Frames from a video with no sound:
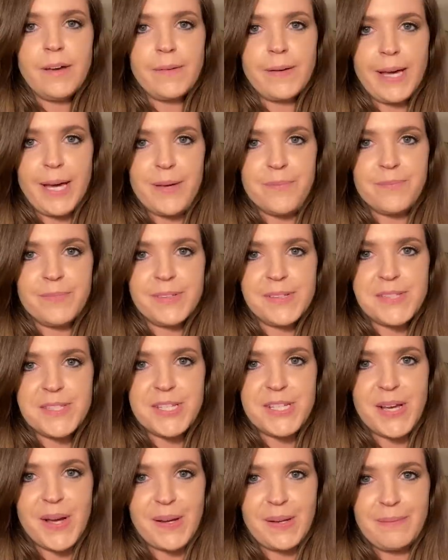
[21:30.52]
Okay,
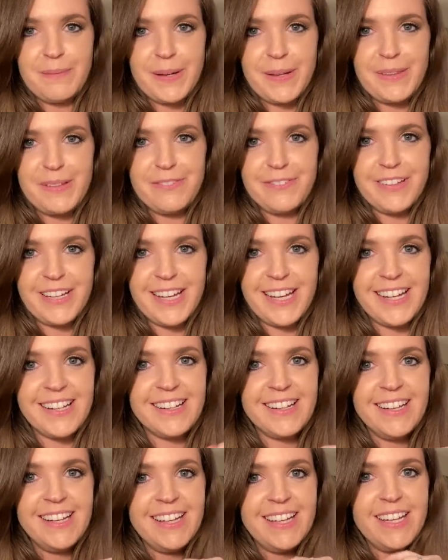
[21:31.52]
let's talk about the flight.
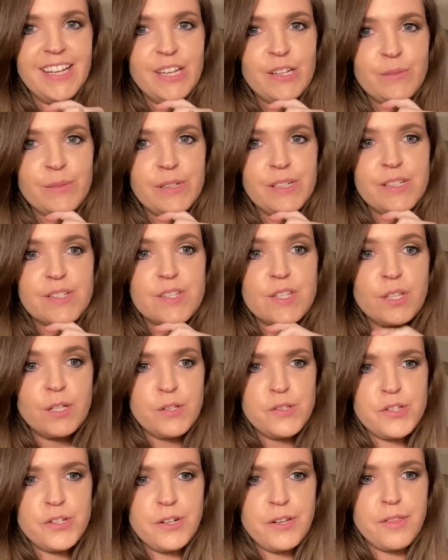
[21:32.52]
It was
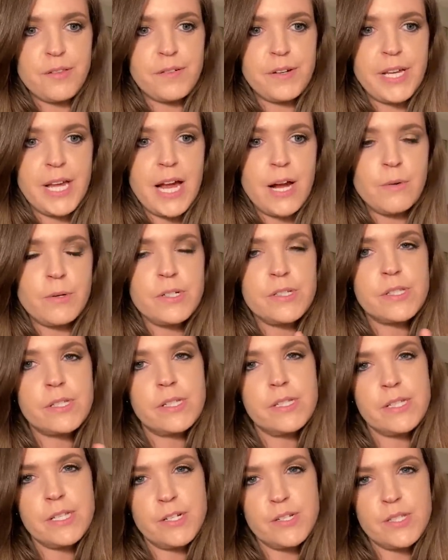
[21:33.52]
closer to three hours
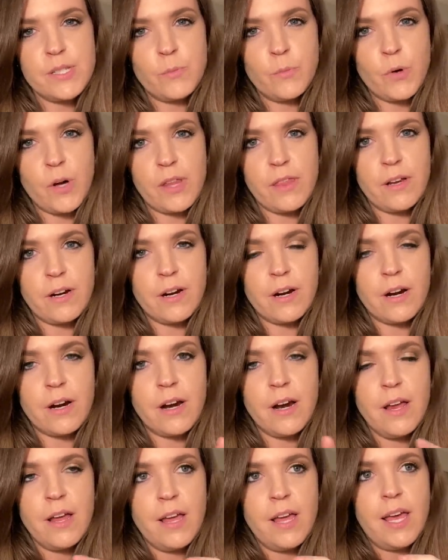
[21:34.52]
because there's some
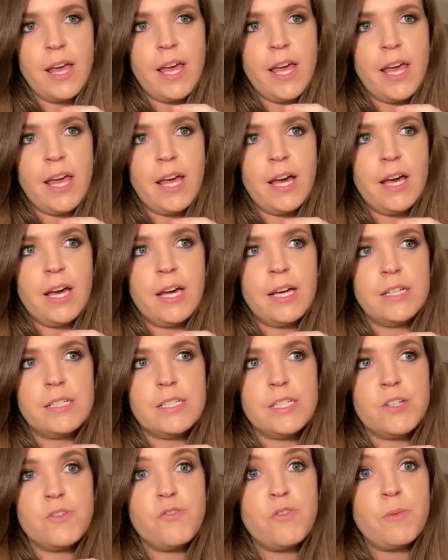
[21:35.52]
weather.
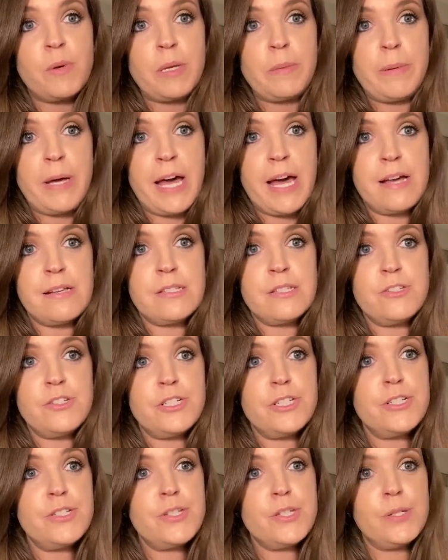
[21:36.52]
And for my
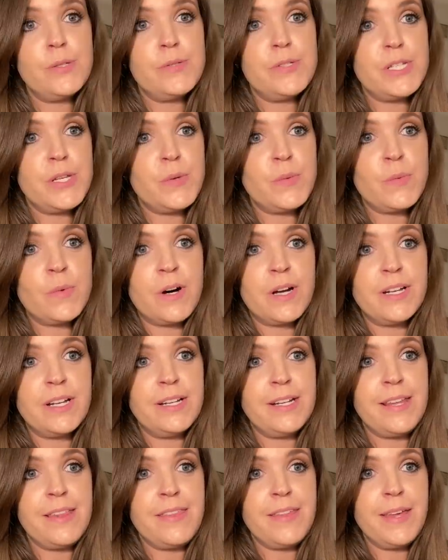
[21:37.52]
passengers who didn't want
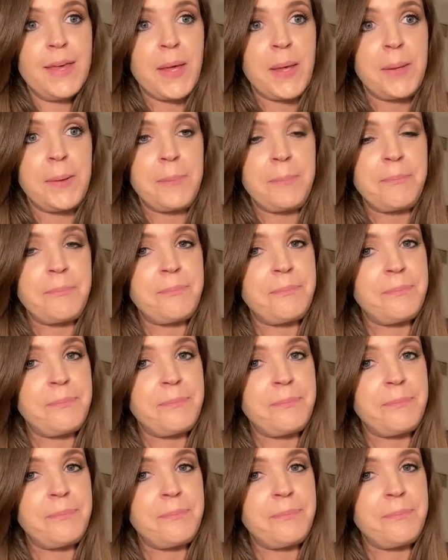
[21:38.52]
anything,